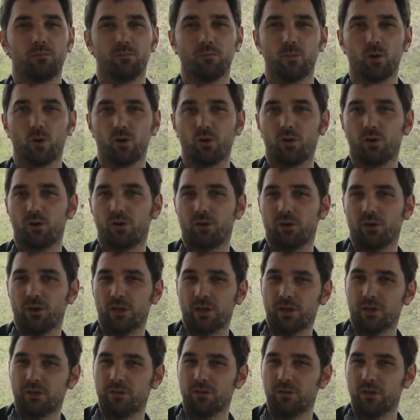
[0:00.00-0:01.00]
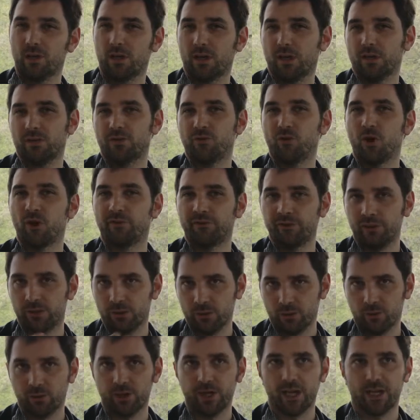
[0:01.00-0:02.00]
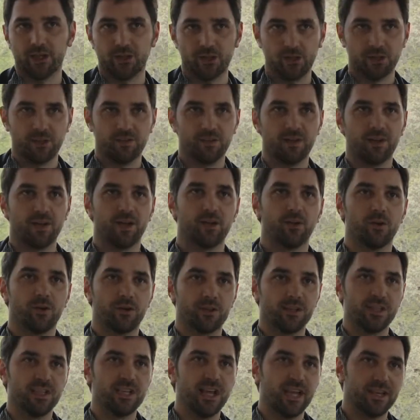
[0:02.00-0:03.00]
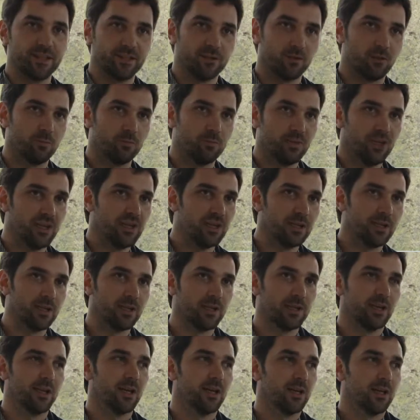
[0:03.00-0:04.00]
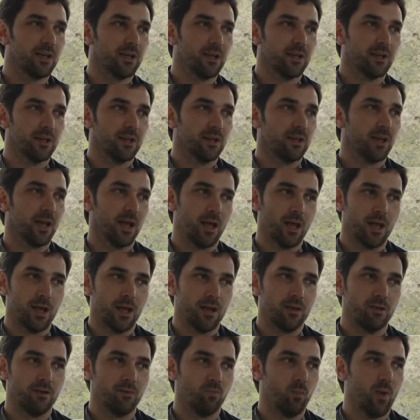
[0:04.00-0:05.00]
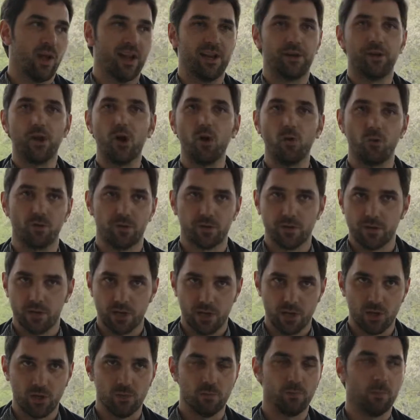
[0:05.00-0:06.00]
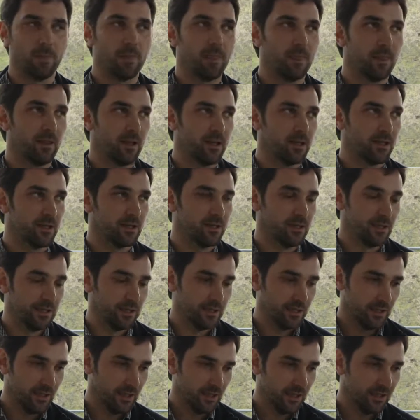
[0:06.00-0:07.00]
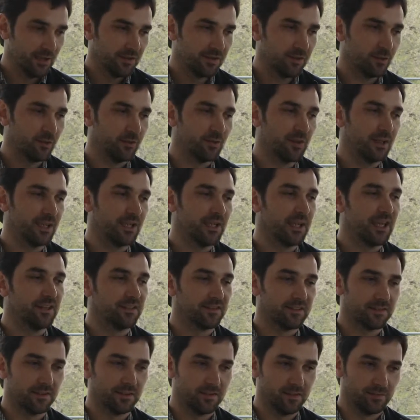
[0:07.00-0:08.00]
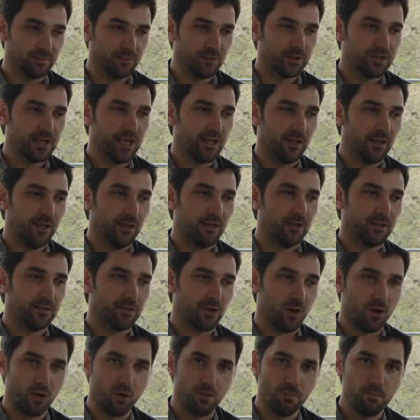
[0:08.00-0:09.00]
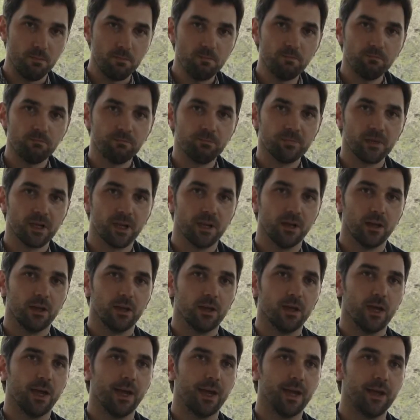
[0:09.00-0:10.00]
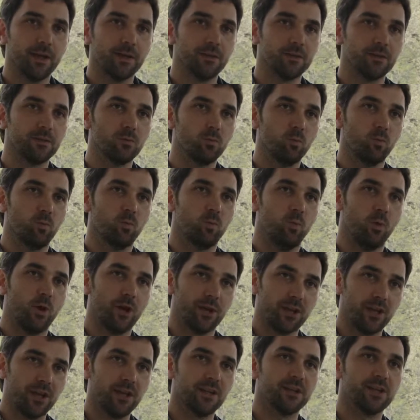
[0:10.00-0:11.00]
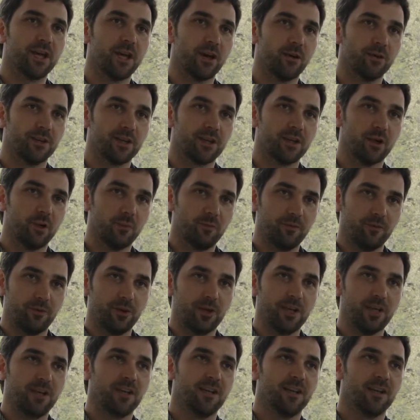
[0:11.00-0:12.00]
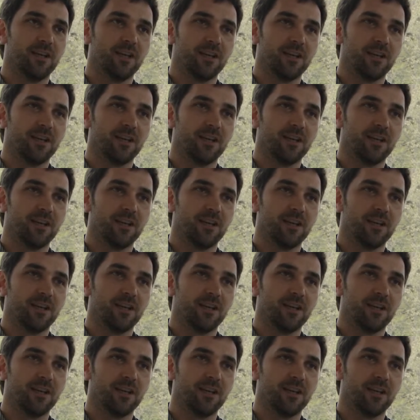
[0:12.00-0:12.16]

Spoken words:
more novel connections that are not yet completely well known. So yes, it's for taking it home and working it out, and hopefully